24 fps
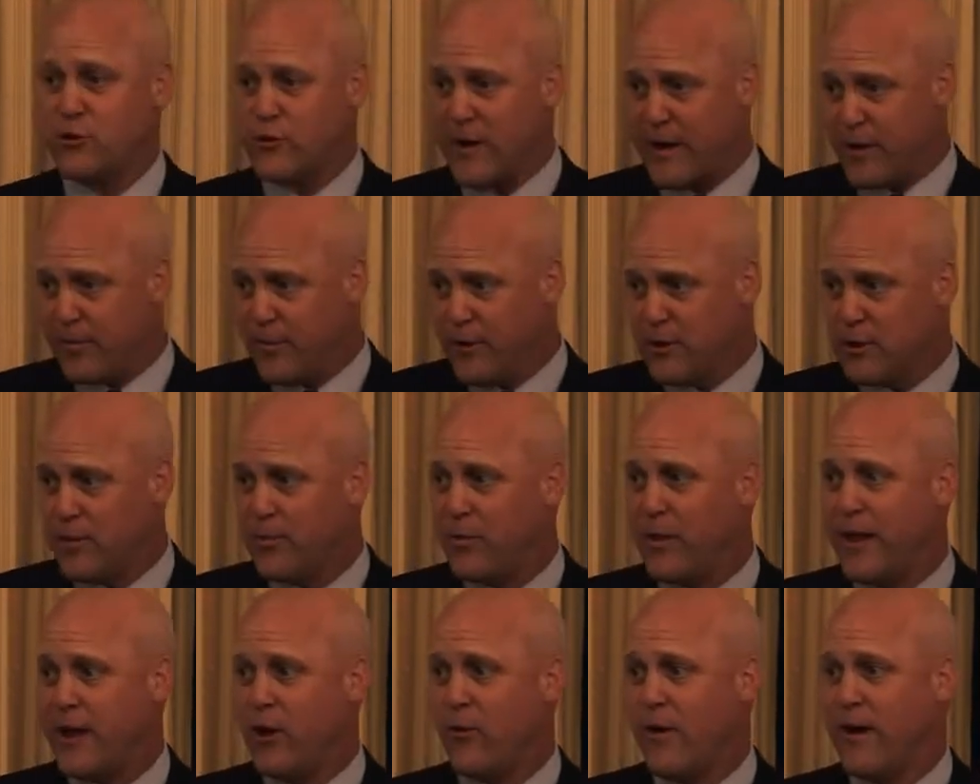try to build a
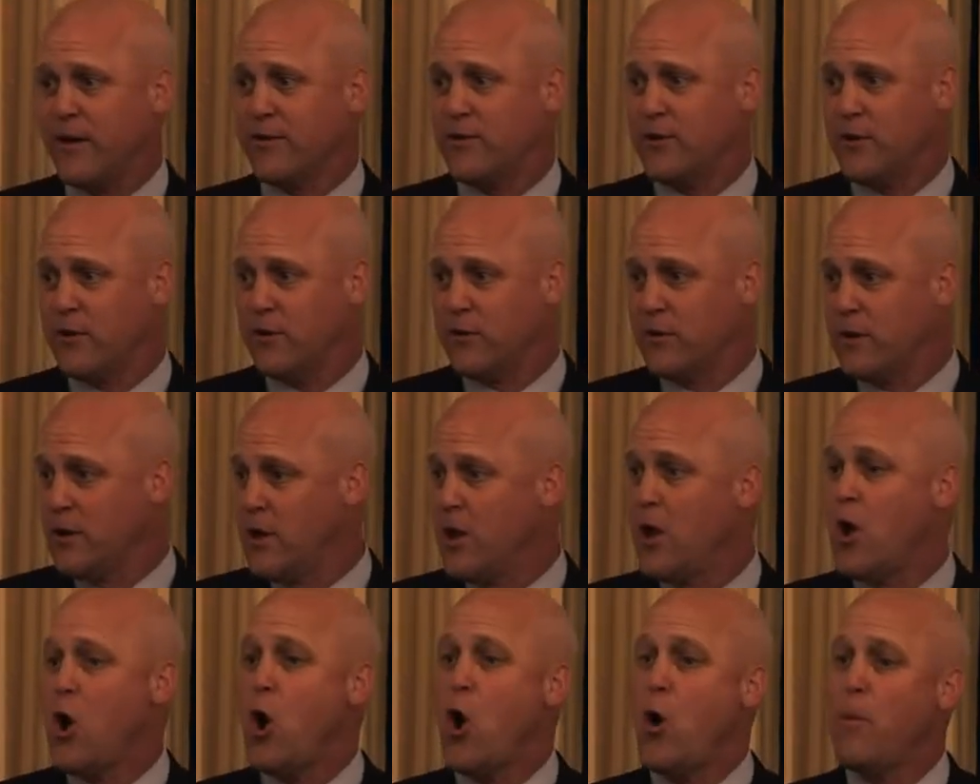playground too.
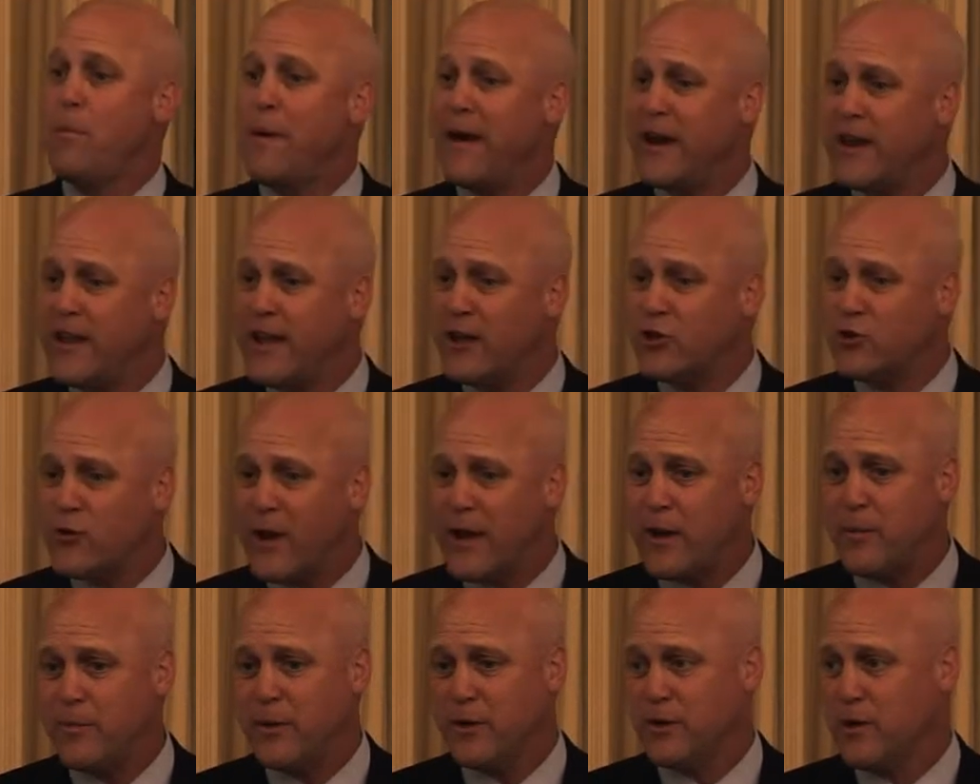Or better yet,
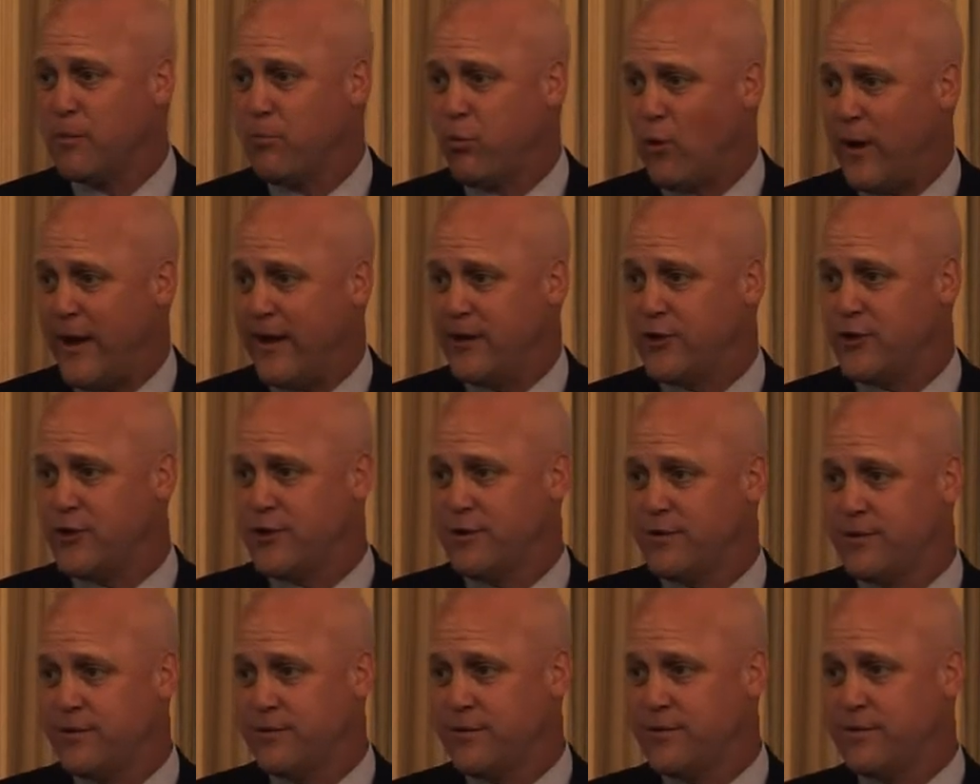try to build a bridge.